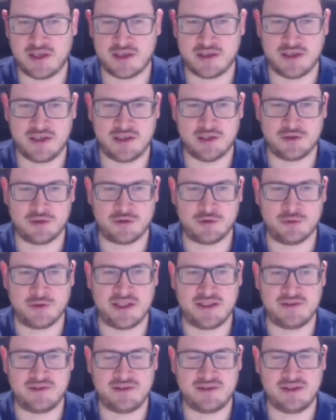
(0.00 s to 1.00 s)
here to
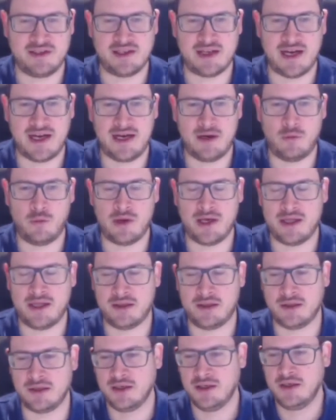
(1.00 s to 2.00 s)
really see how
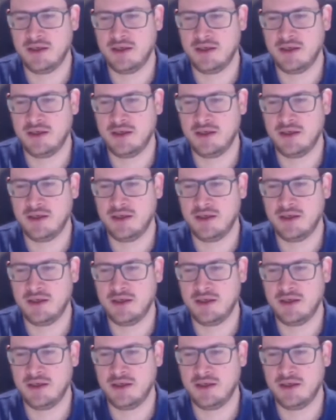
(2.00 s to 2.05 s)
well